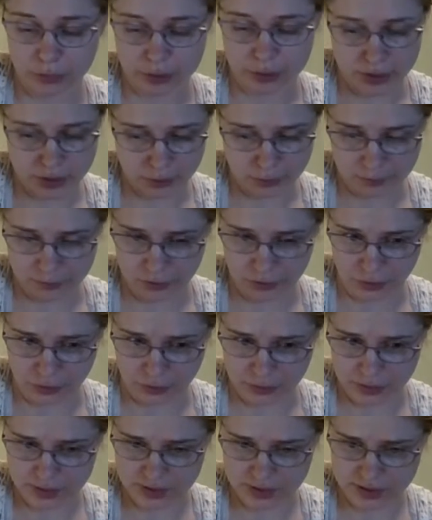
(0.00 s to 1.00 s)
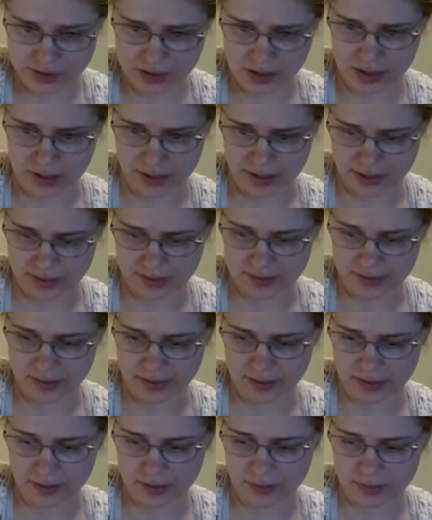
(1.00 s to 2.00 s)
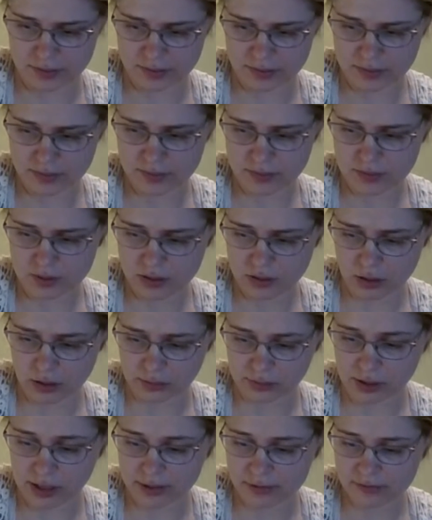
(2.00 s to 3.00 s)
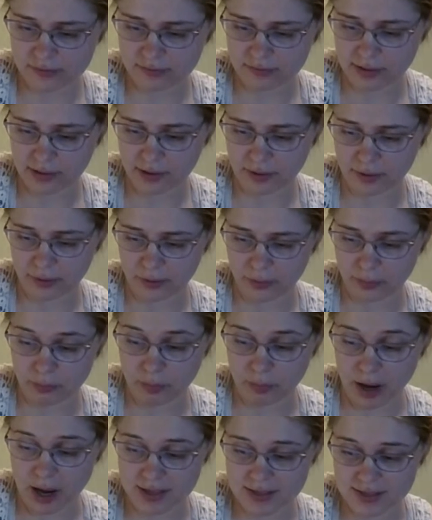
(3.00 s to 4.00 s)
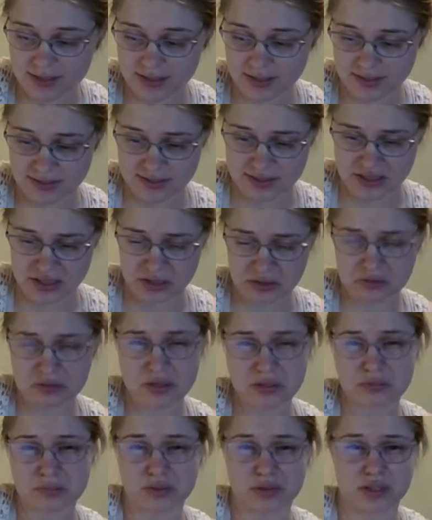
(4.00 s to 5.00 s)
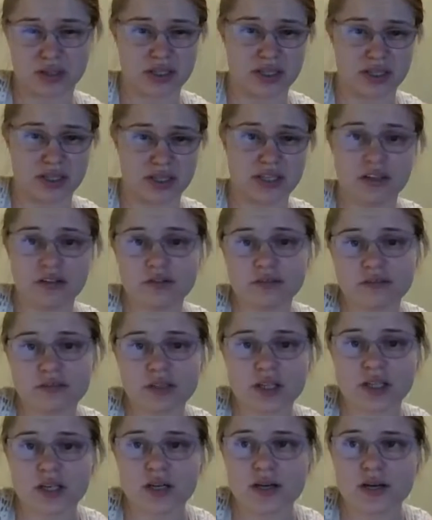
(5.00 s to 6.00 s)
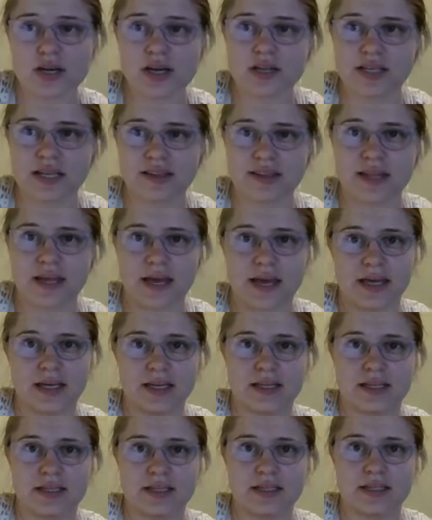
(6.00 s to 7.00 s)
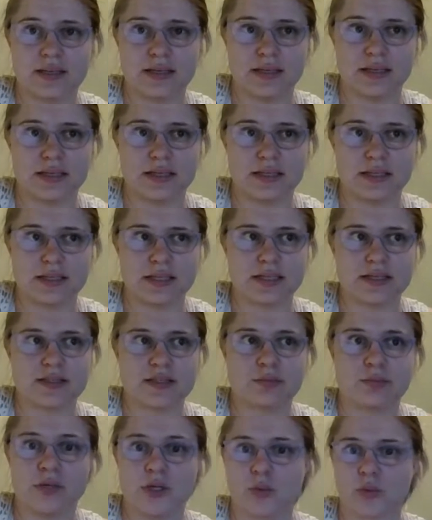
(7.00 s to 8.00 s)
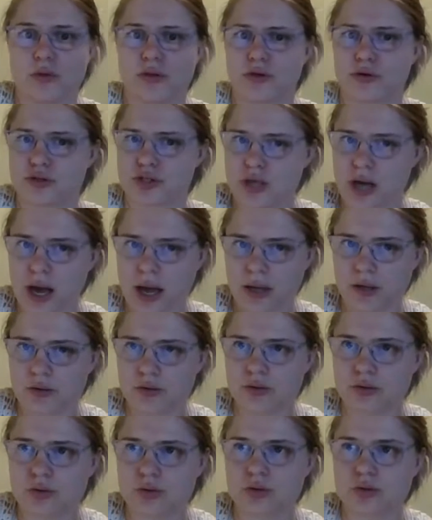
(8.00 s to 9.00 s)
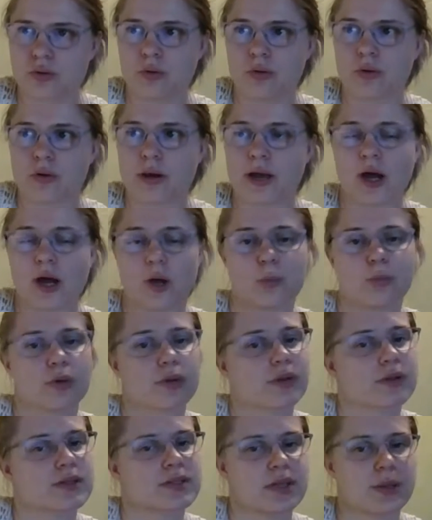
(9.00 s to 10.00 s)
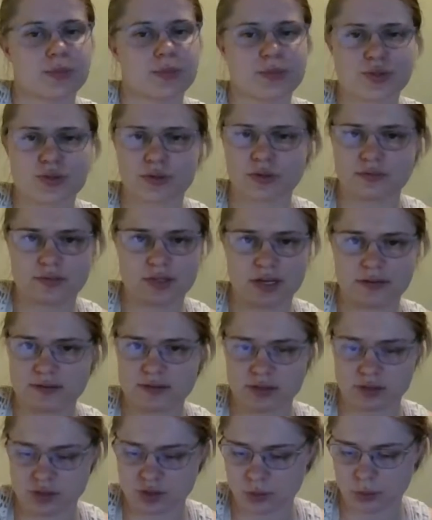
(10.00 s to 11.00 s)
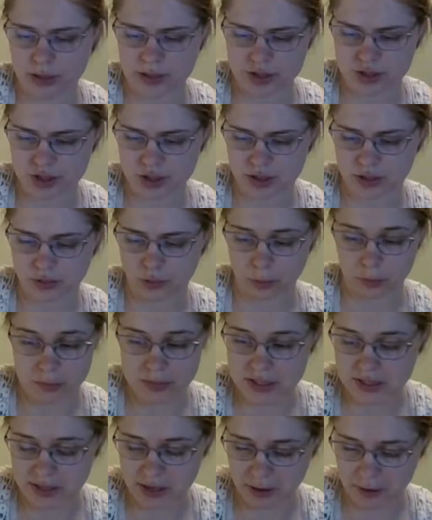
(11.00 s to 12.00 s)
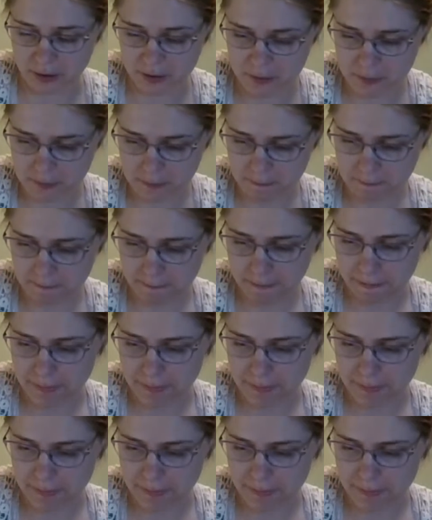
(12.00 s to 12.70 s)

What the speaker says: were interviewed, and a lot of their bosses either didn't believe that they needed to be with their child or help with some sort of tough situation or be there,